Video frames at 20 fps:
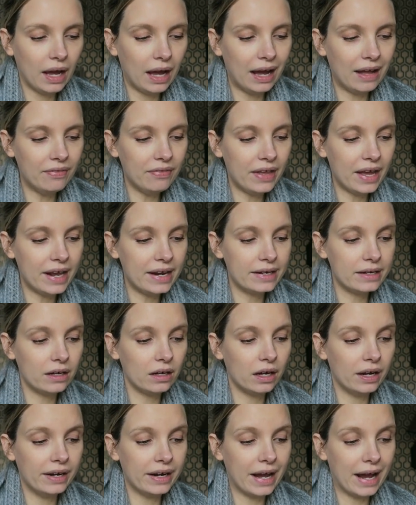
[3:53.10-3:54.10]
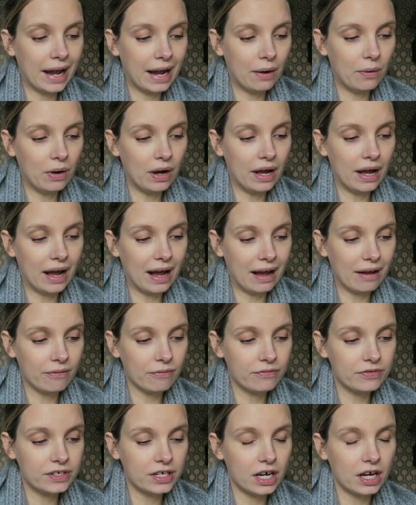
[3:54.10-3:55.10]
and then an hour
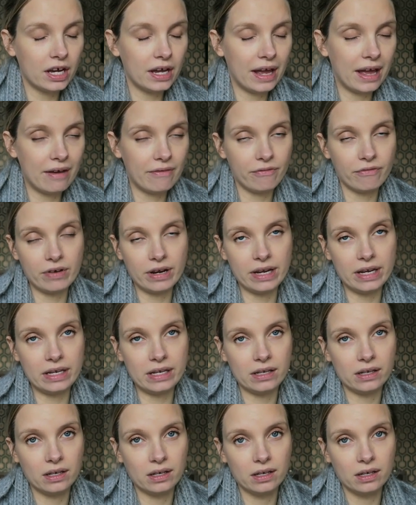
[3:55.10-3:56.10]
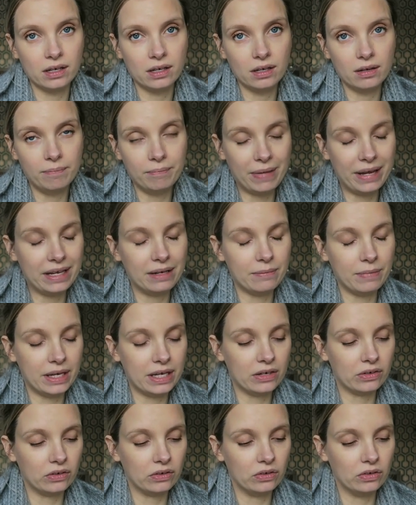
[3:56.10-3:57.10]
after every main
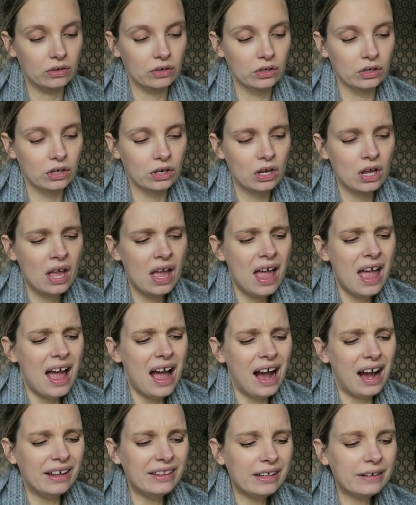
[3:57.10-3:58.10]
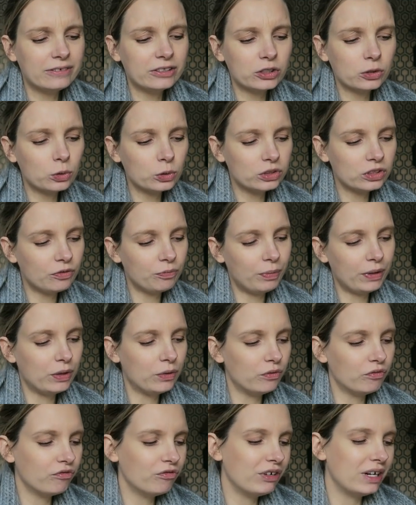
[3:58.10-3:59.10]
meal. And they've sort of
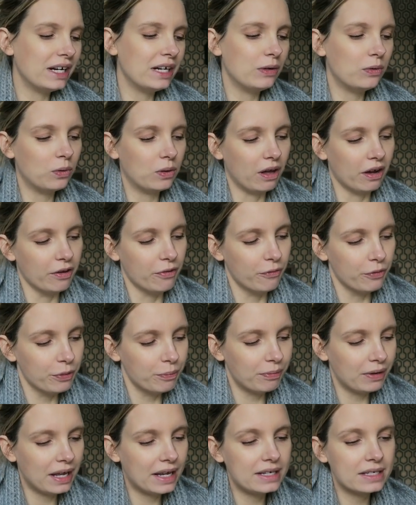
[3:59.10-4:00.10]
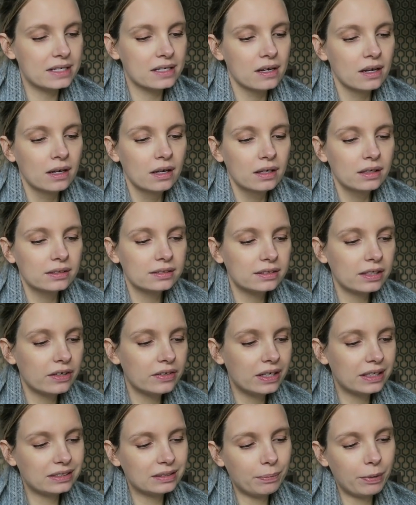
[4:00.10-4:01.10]
been really all over the place. So
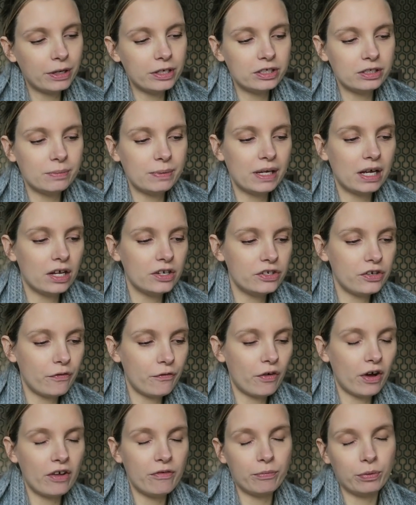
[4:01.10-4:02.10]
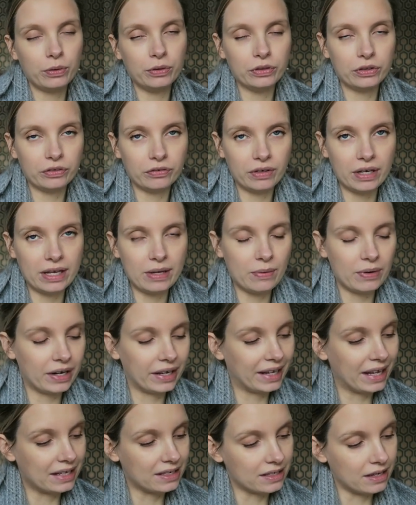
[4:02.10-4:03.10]
they're supposed to be under 5.3 when
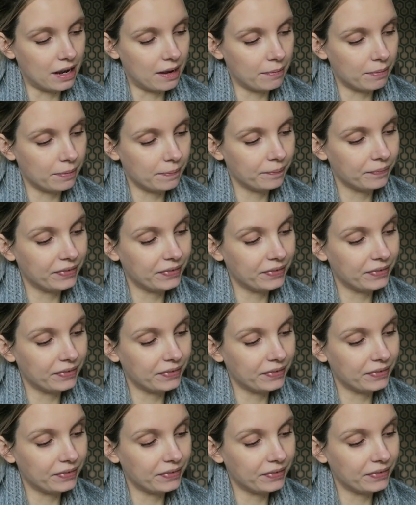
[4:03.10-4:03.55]
I get up,